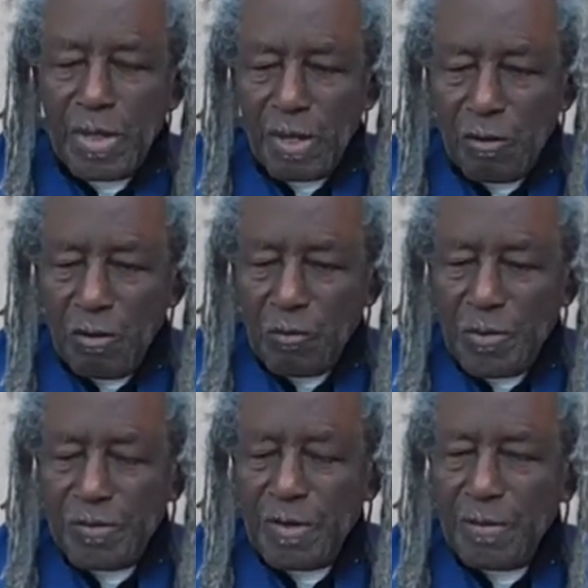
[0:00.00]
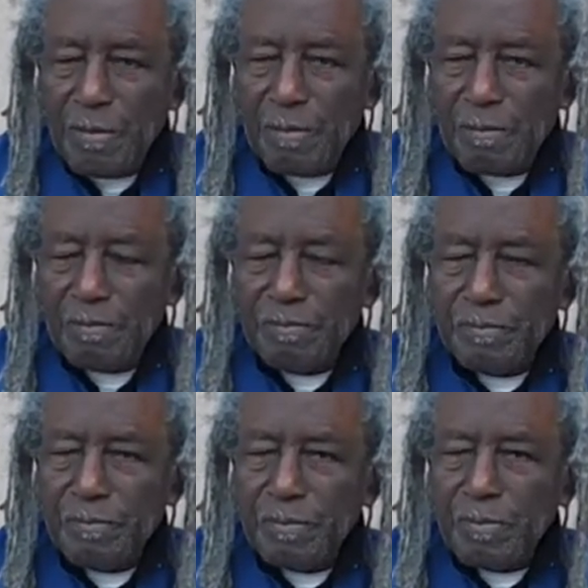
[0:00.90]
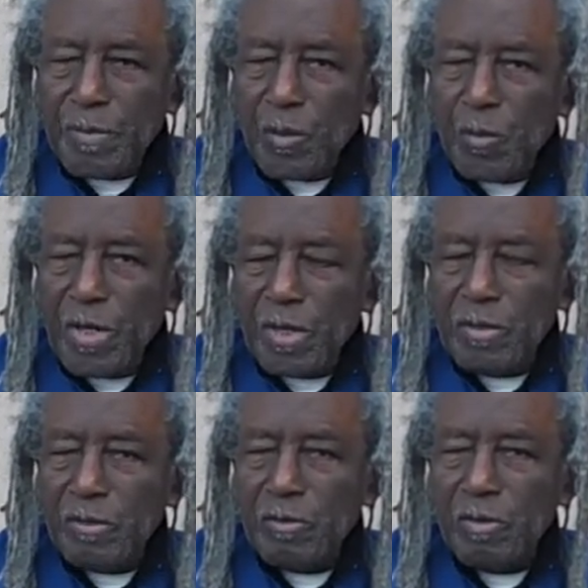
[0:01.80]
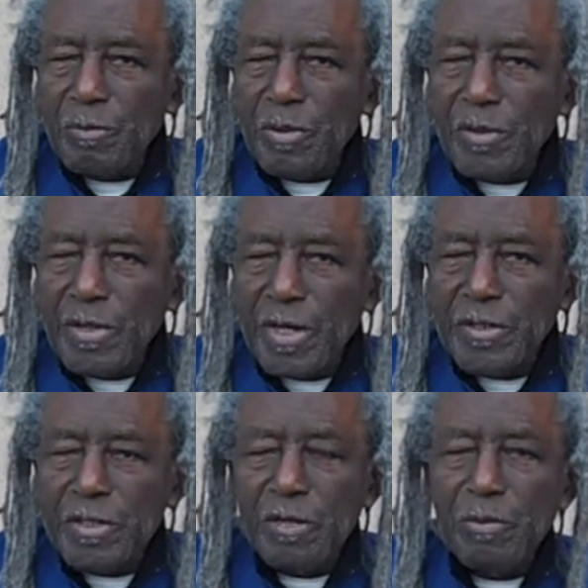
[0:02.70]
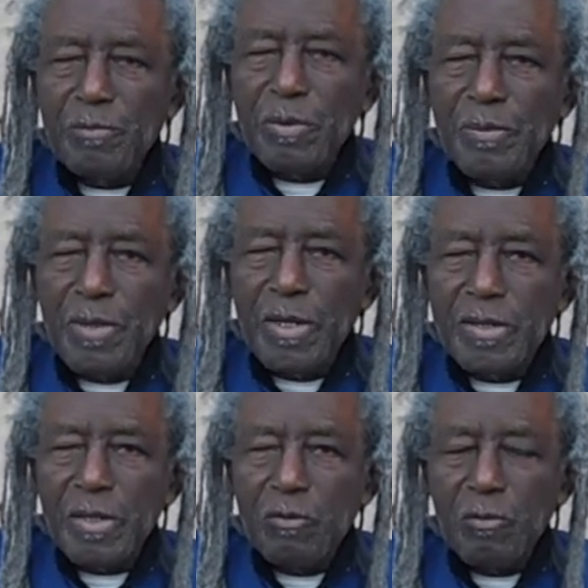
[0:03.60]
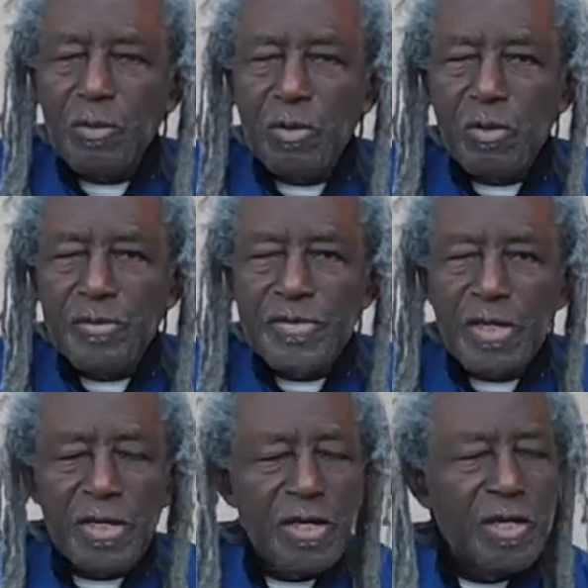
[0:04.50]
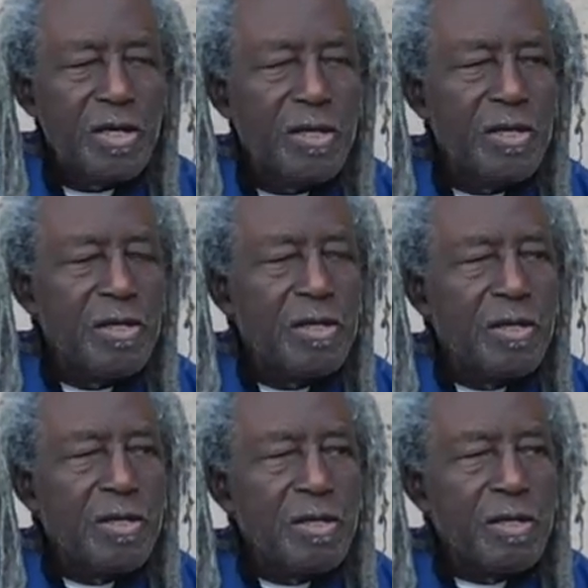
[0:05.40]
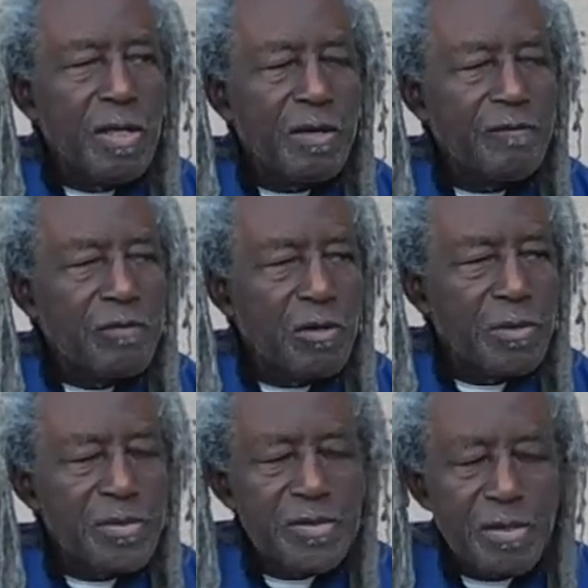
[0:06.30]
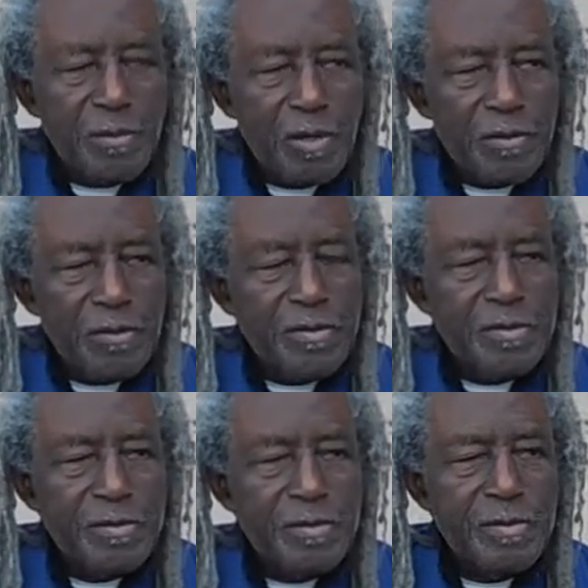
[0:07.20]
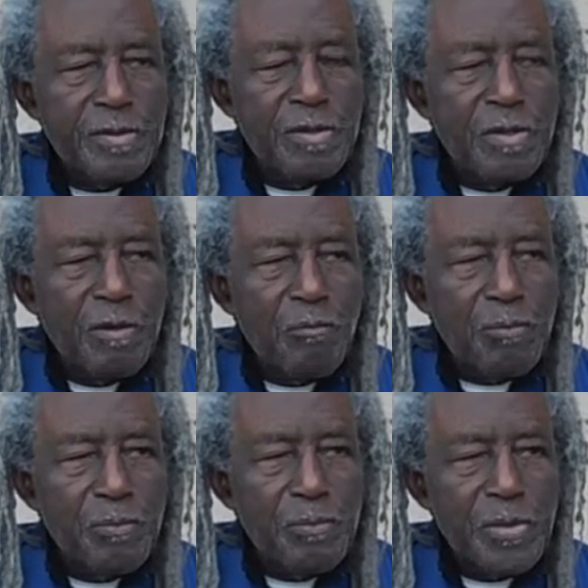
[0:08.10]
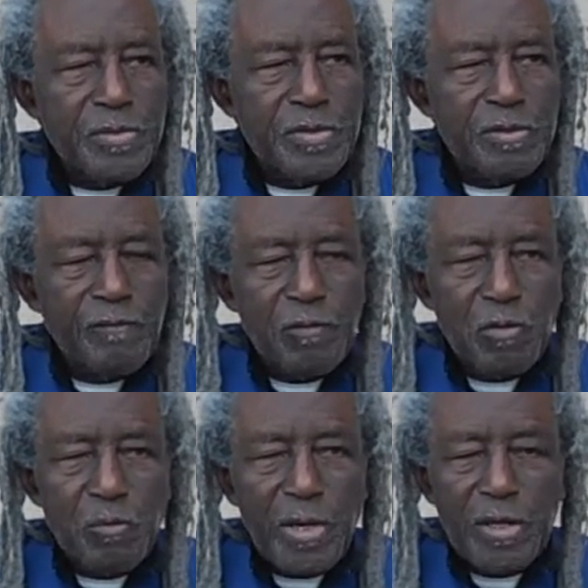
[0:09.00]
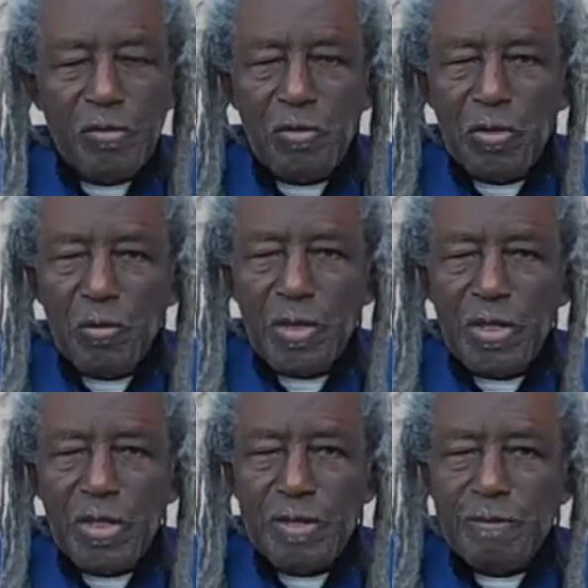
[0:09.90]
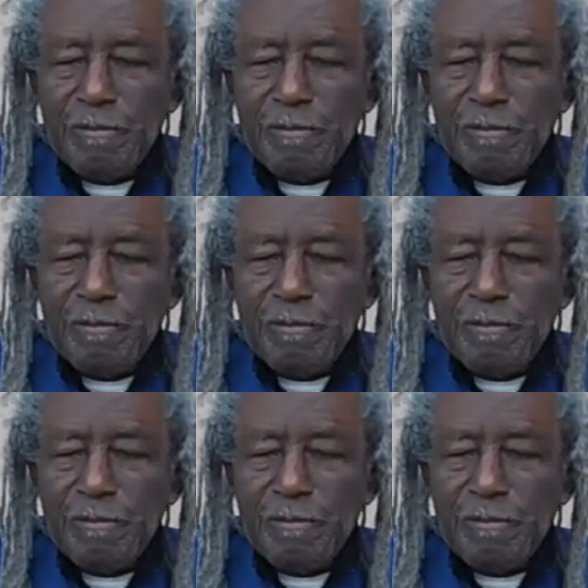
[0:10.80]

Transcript: Along with them, we had not only Brother Nigel, but people like Takuma Ogonseye, Clive Thomas, some others, persons of note, Brian Rodway, that